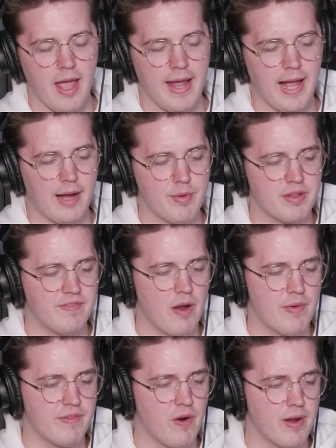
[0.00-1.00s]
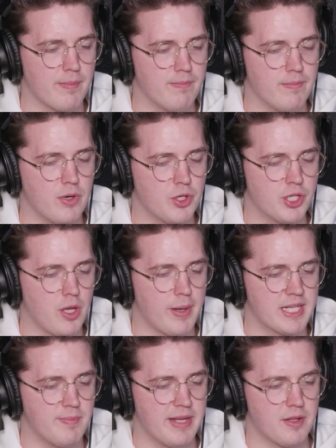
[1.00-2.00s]
AR is very, very much
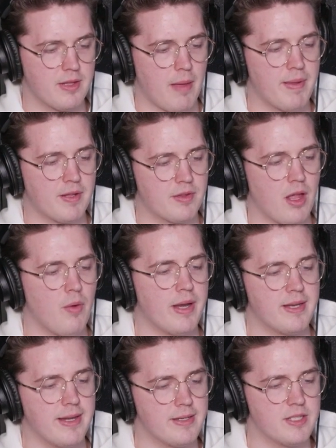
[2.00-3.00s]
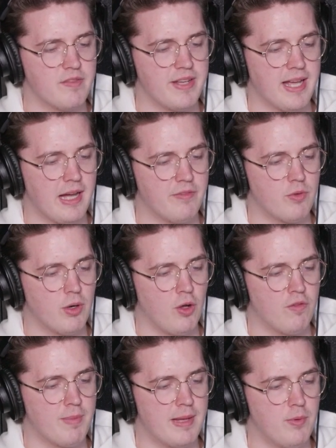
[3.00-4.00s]
going to be a stepping stone into VR for a
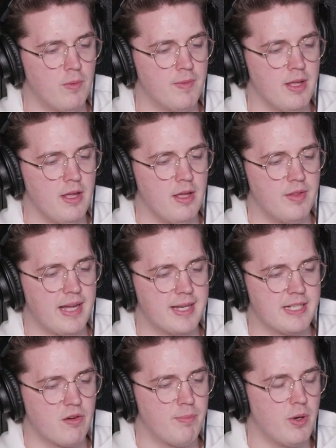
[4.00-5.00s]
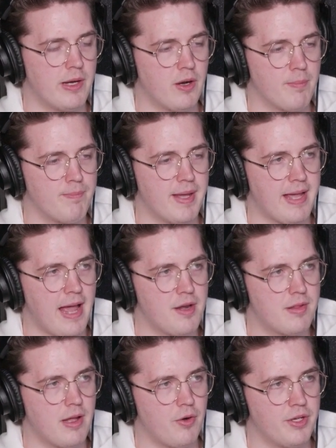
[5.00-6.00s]
lot of people. The idea of putting on a big
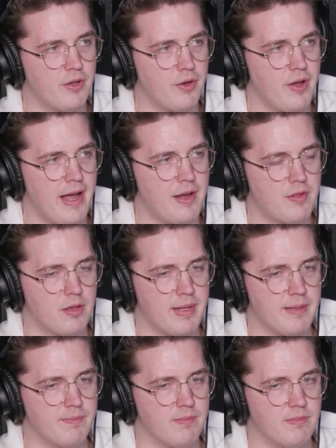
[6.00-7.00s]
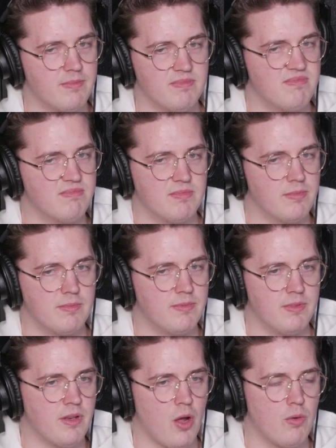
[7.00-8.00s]
headset on your head is going to be
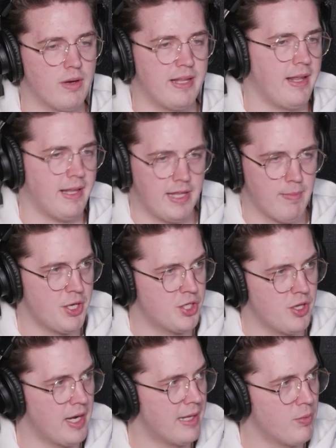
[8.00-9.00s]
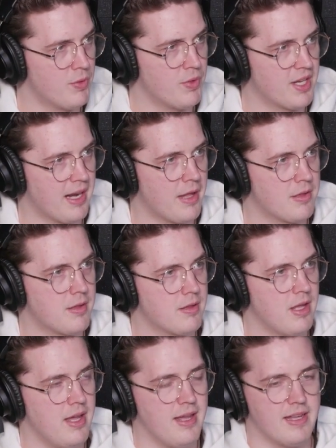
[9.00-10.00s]
no, like you mentioned earlier with the
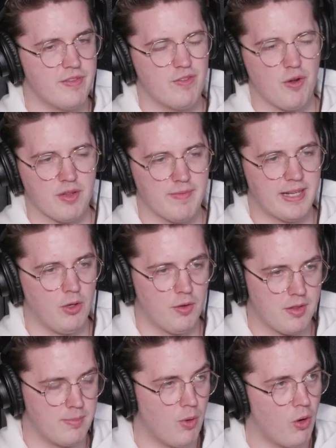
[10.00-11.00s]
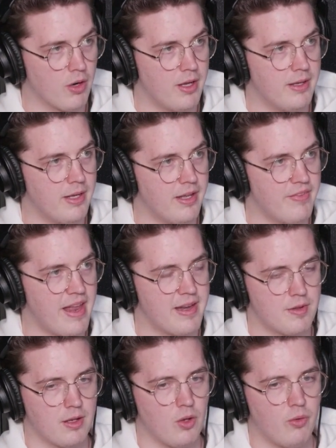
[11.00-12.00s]
glasses. Mm. If you've got something a lot smaller, and then
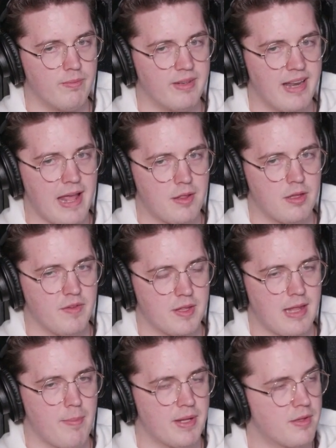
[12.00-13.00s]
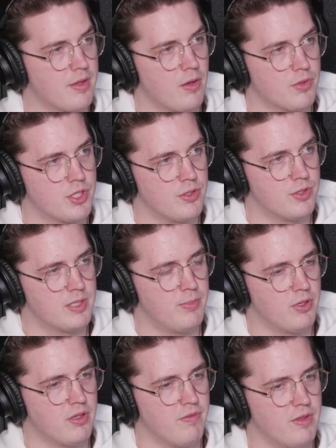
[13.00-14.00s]
it's a lot less of a stepping stone to
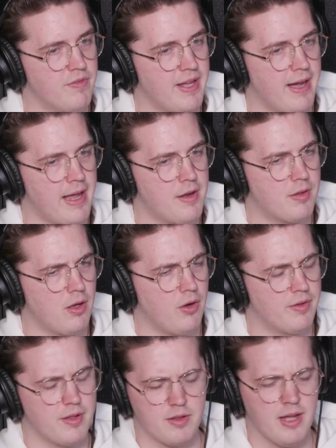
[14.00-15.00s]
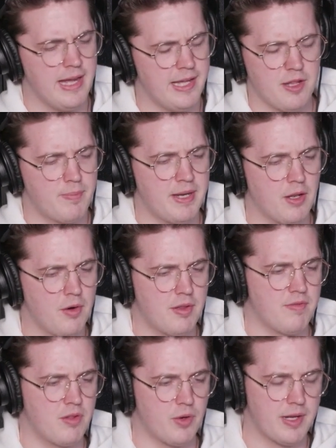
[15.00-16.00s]
put the VR headset on. There's been
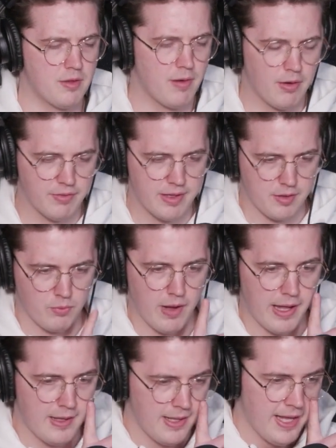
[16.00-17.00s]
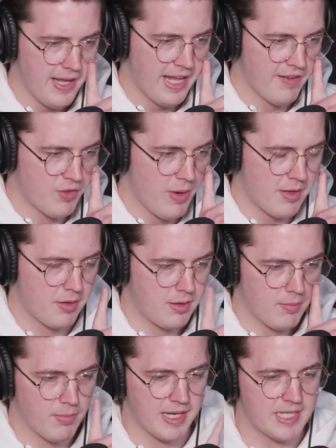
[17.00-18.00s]
loads of studies around this where if you ask
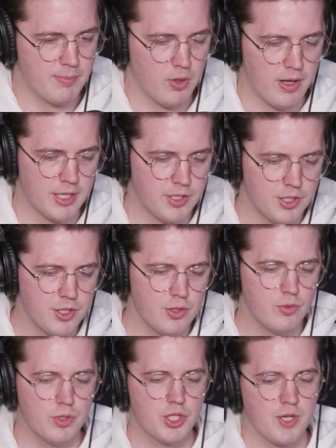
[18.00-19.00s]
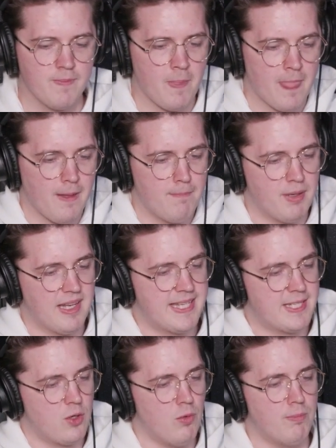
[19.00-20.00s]
somebody to put a huge
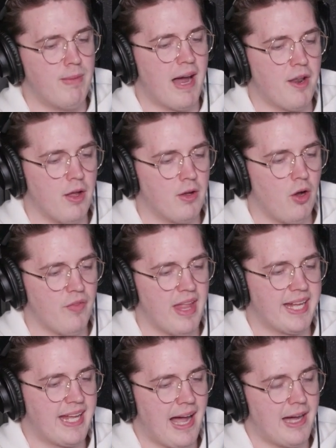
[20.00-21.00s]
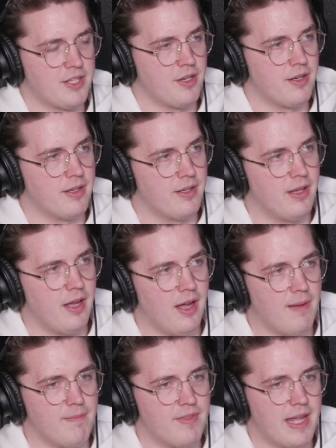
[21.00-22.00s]
political banner on their garden,
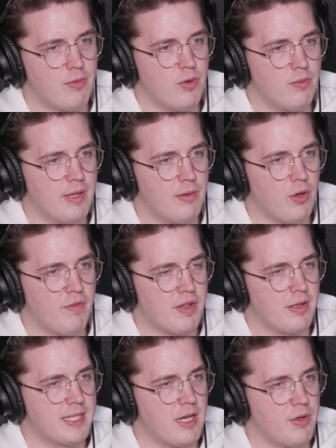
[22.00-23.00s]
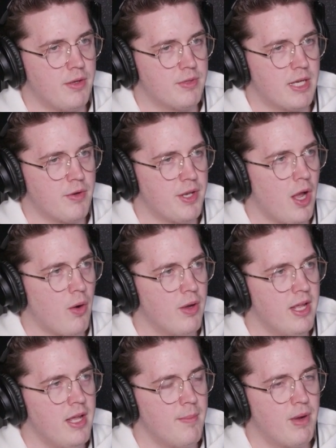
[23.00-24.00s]
they will obviously tell you no.
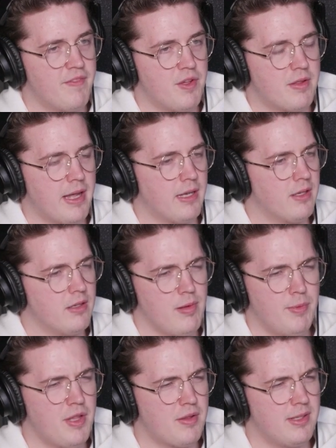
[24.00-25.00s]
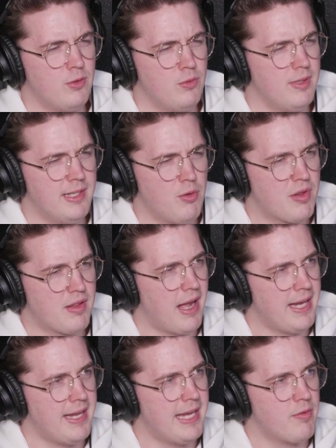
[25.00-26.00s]
But if you said, look, can we put this little
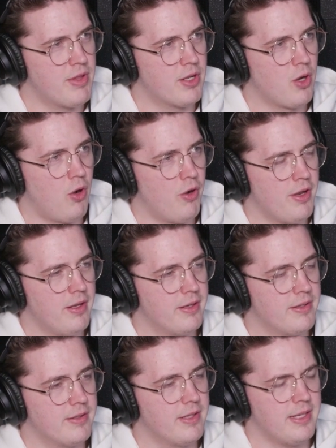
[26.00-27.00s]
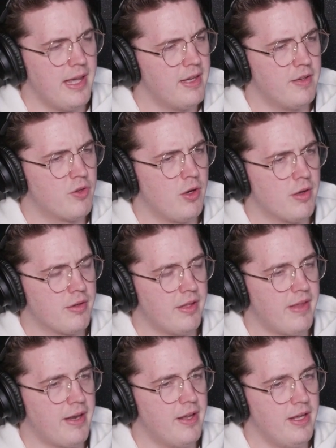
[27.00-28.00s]
sign here in the corner? And yeah, of course.
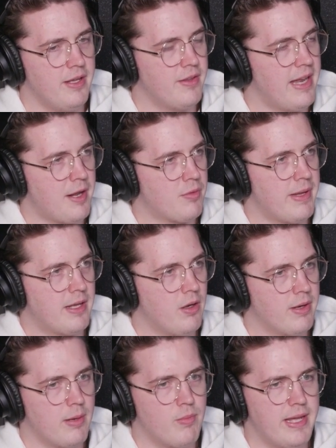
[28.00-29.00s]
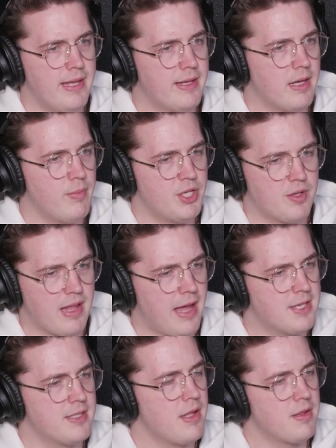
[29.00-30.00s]
And then the next week, oh, can we just
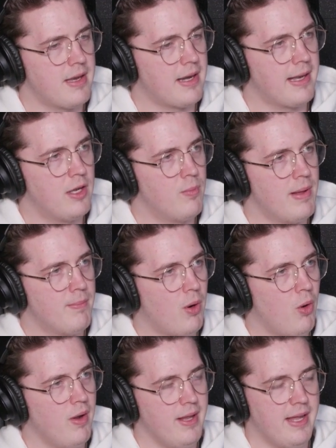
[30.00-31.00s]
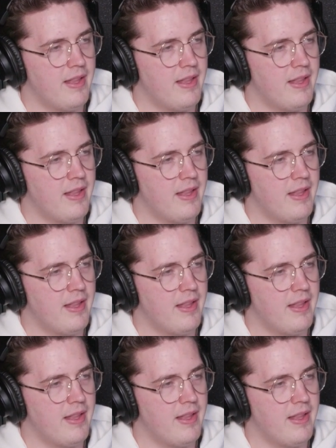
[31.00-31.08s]
add to this and add a little bit more?